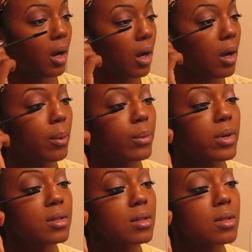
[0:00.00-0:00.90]
um,
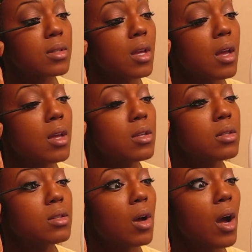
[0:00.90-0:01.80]
bristles.
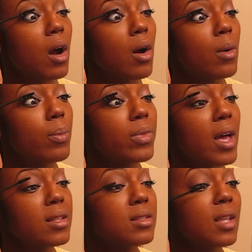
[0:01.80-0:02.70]
So I hope
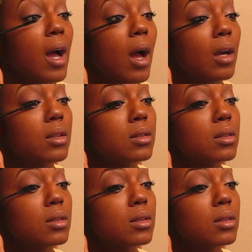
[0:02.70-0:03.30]
that's not